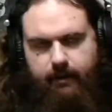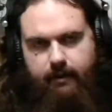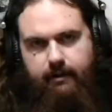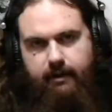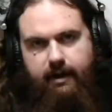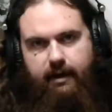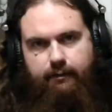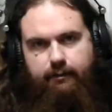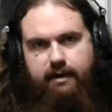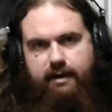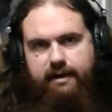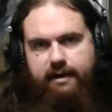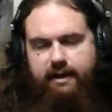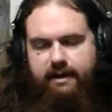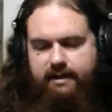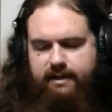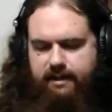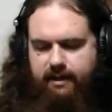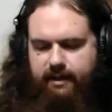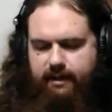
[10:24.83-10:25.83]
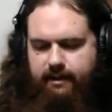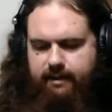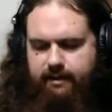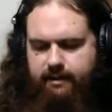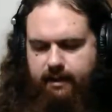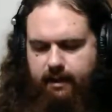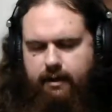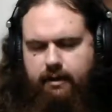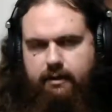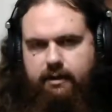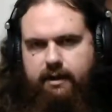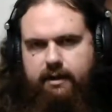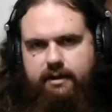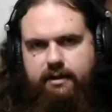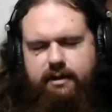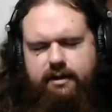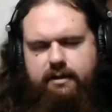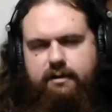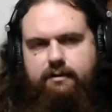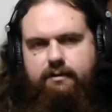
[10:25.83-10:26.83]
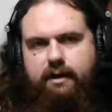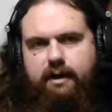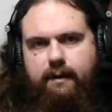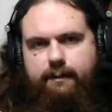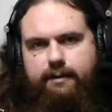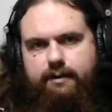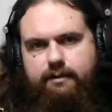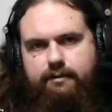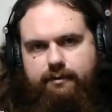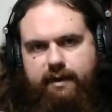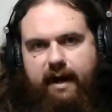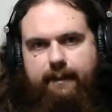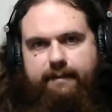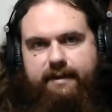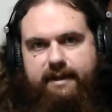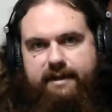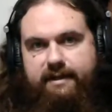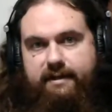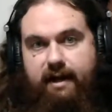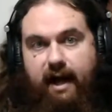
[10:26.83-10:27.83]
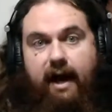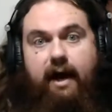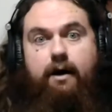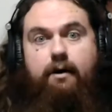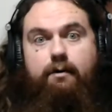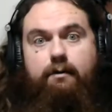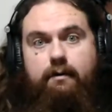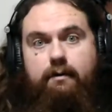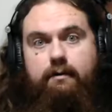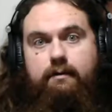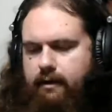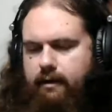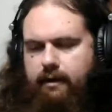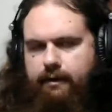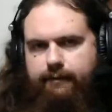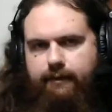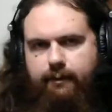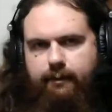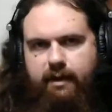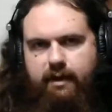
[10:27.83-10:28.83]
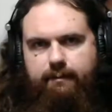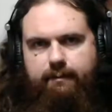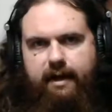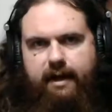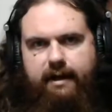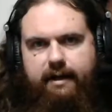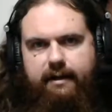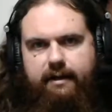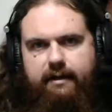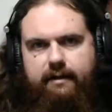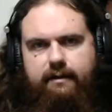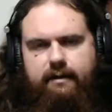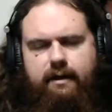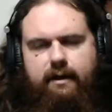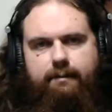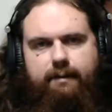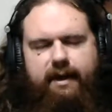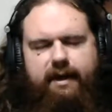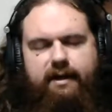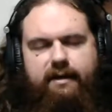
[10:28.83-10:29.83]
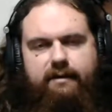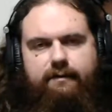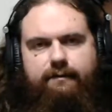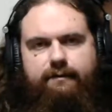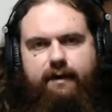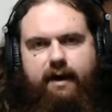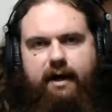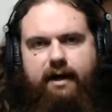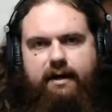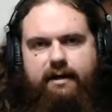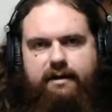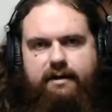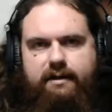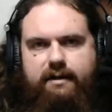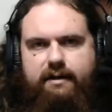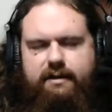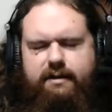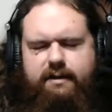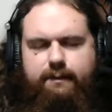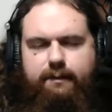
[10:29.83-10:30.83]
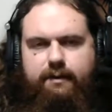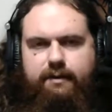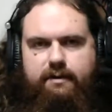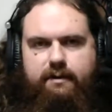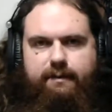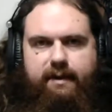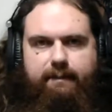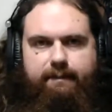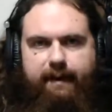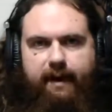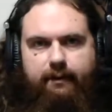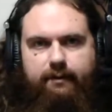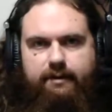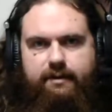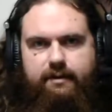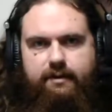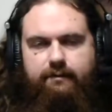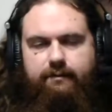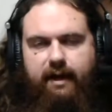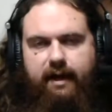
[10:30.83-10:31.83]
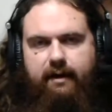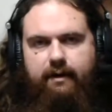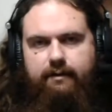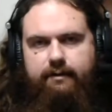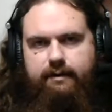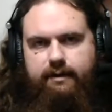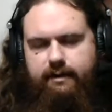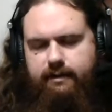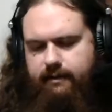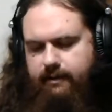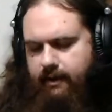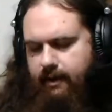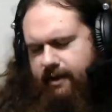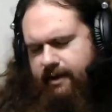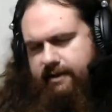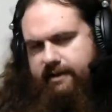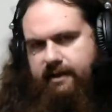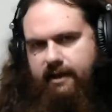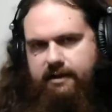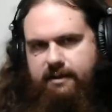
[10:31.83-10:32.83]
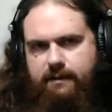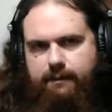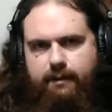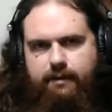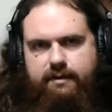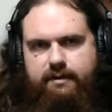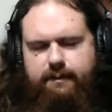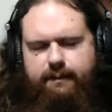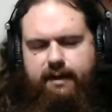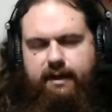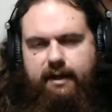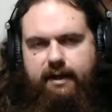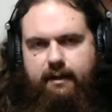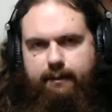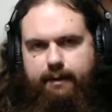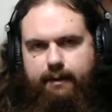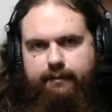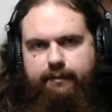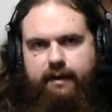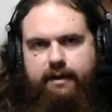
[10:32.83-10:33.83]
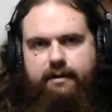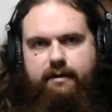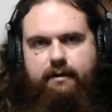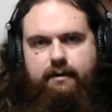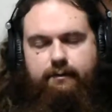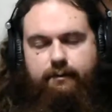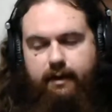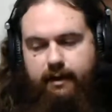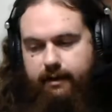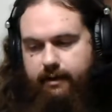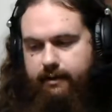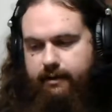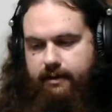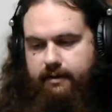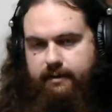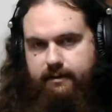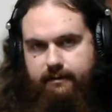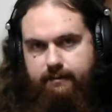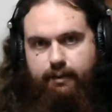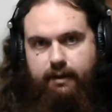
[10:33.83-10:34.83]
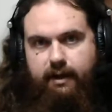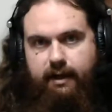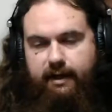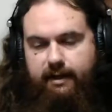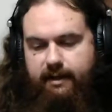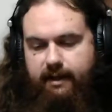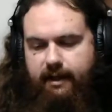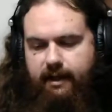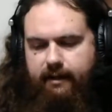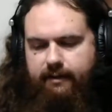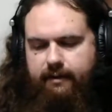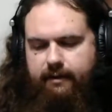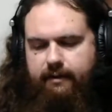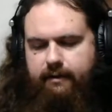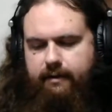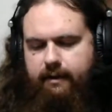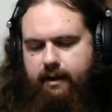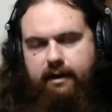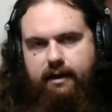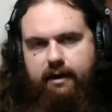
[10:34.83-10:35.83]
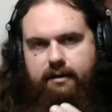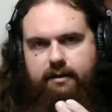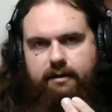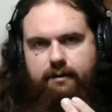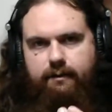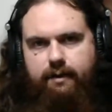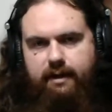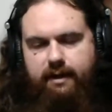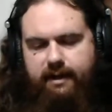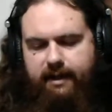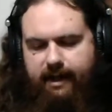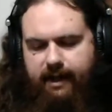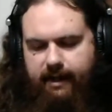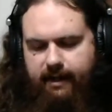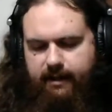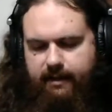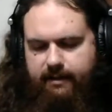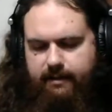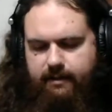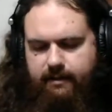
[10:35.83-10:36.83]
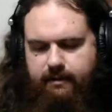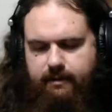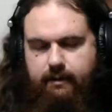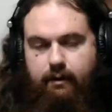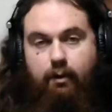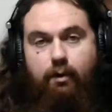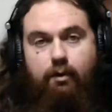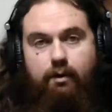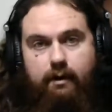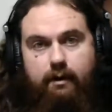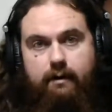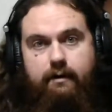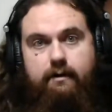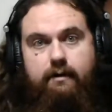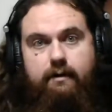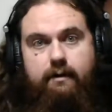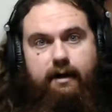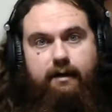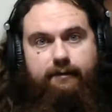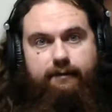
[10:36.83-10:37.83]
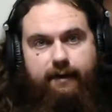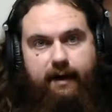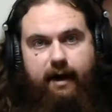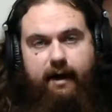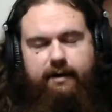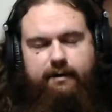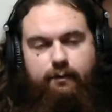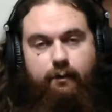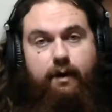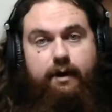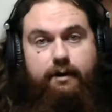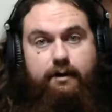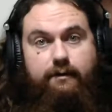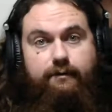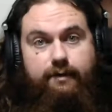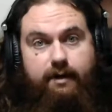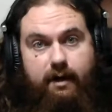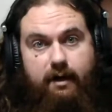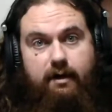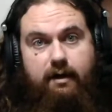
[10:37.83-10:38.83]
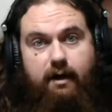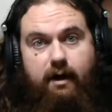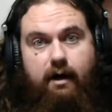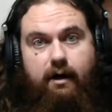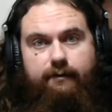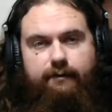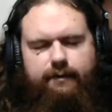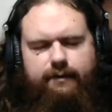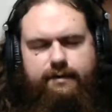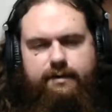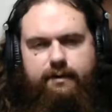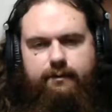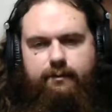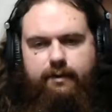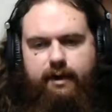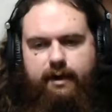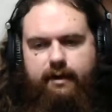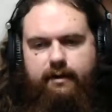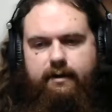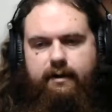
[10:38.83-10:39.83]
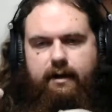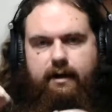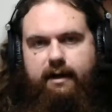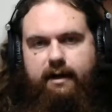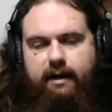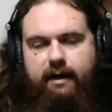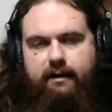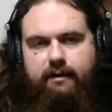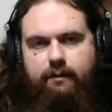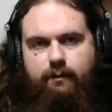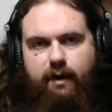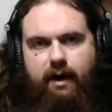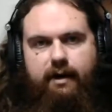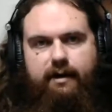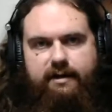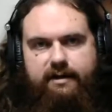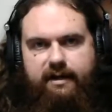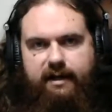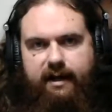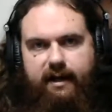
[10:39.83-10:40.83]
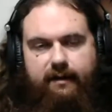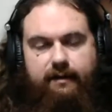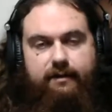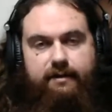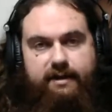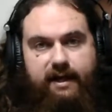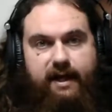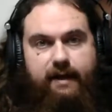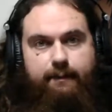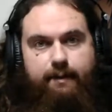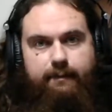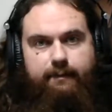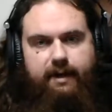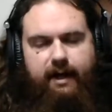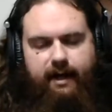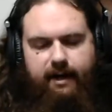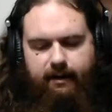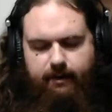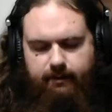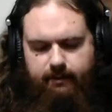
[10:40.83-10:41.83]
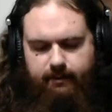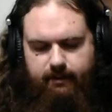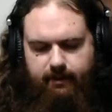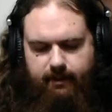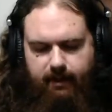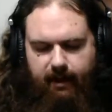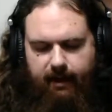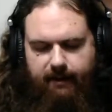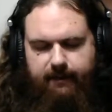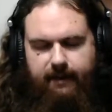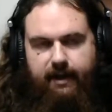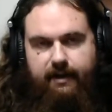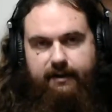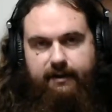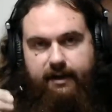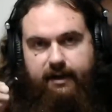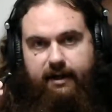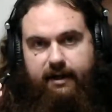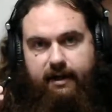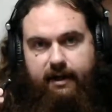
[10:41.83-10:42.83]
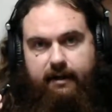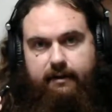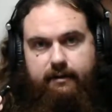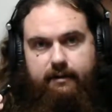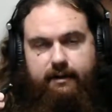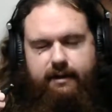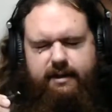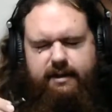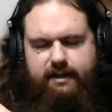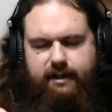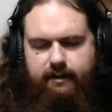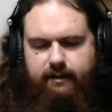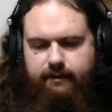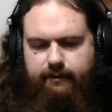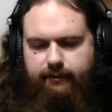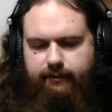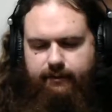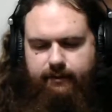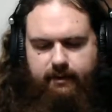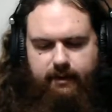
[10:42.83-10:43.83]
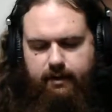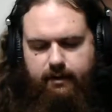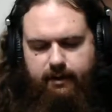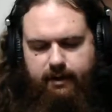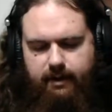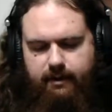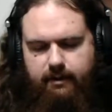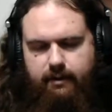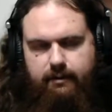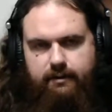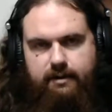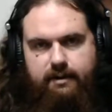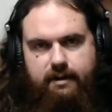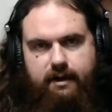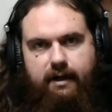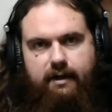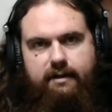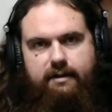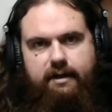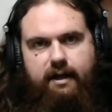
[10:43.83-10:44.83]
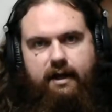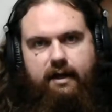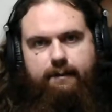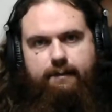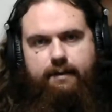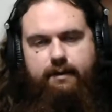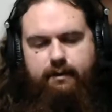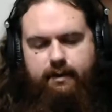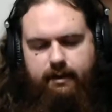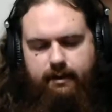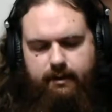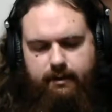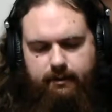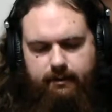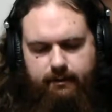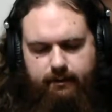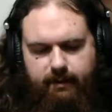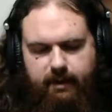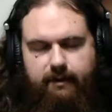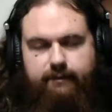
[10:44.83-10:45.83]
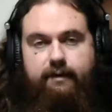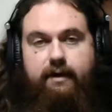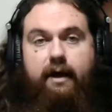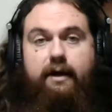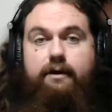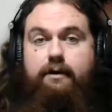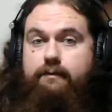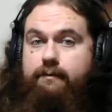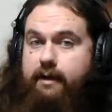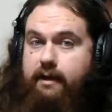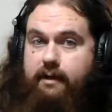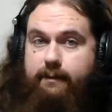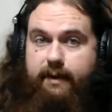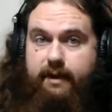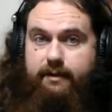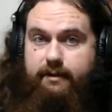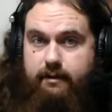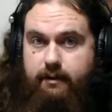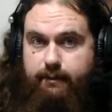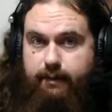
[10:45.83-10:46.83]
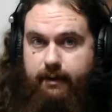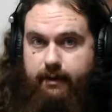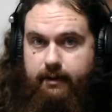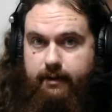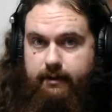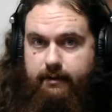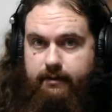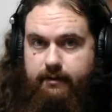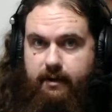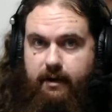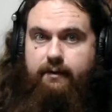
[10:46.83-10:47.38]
You know, you get one of these things, you can just straight up strap this down. You know, if you want to make a make a device that's supposed to be bounced around and it's not supposed to be like a professional one, you're just putting it together, get you one of these, or in fact, one you've cut off of somewhere, connect the wires together, tape them down, and then the connector itself, you can use duct tape, you can use whatever. I don't recommend super superglue,